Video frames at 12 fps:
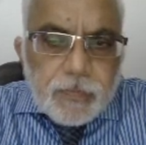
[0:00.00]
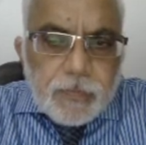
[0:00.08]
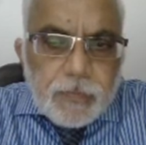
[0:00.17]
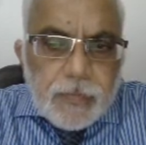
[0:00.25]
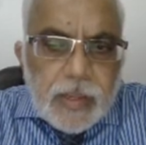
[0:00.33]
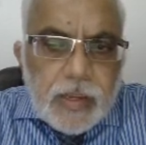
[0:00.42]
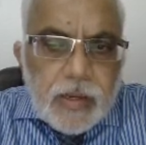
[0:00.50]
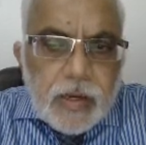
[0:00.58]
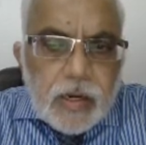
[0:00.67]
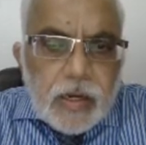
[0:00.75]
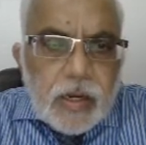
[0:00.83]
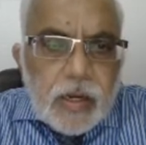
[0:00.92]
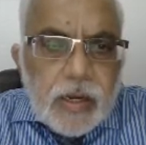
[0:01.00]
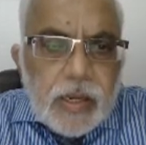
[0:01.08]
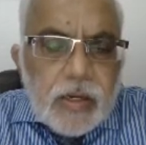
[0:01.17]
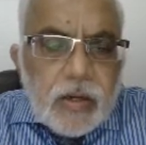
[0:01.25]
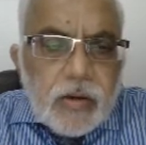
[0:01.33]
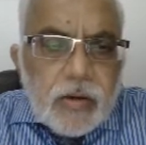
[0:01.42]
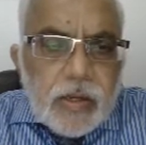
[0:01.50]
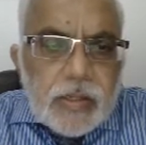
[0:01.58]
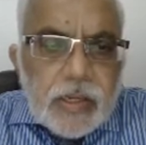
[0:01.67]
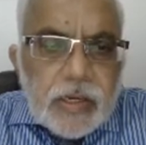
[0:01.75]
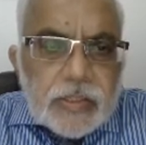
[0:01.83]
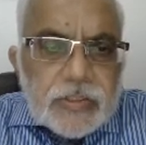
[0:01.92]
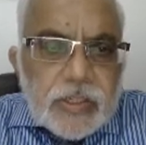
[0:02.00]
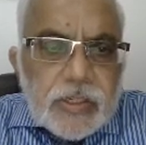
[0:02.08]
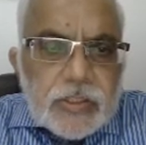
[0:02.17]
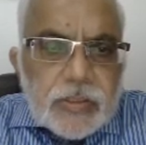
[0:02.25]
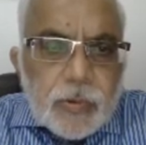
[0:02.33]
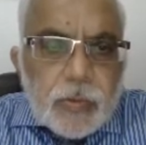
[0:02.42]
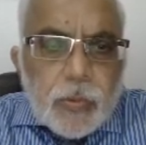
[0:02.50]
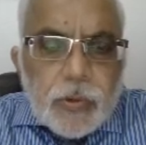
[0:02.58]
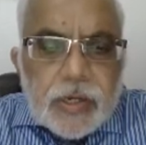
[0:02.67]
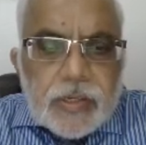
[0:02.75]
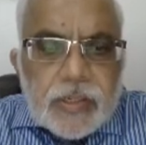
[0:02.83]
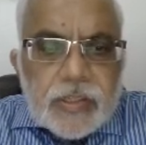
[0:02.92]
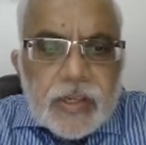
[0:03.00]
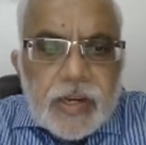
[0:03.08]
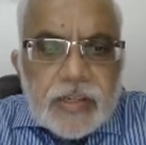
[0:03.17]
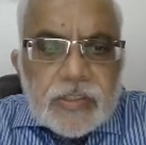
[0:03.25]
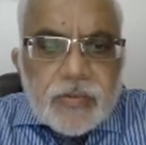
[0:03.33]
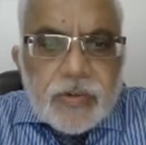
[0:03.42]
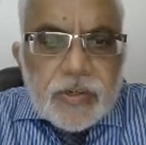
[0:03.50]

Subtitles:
their concern is about protecting the rights